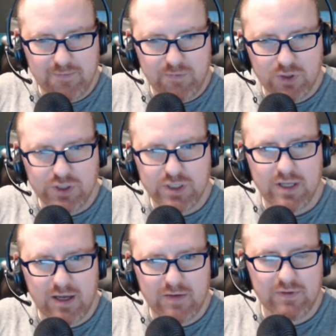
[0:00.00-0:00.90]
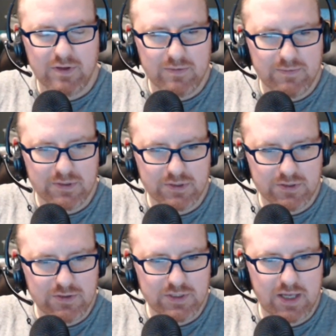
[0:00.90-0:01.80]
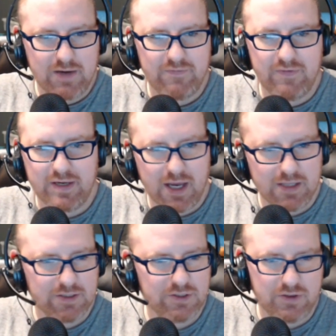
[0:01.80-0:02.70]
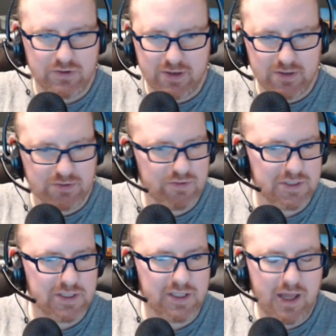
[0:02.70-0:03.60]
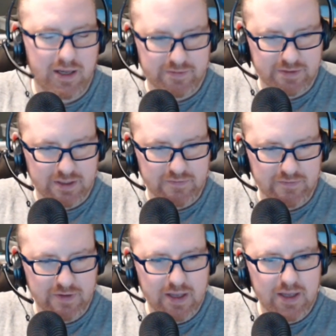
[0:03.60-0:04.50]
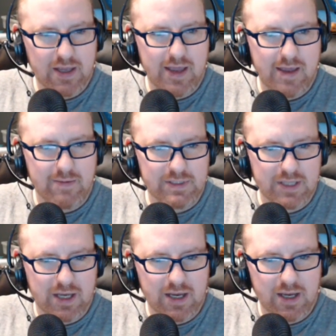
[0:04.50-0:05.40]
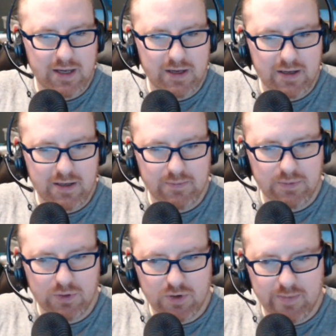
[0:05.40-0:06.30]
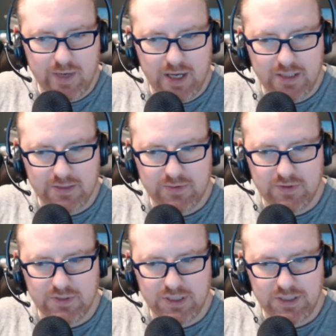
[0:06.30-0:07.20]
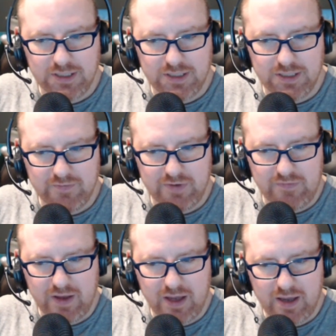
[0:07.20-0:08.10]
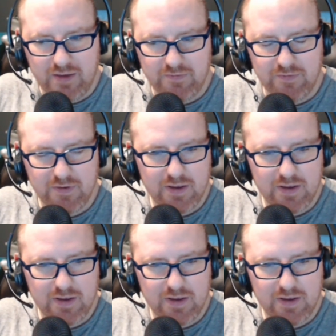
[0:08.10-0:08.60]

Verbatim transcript: they're pushing the envelope. Asus had a fantastic show. They introduced a lot of stuff. MSI uh, blew our minds with their GT75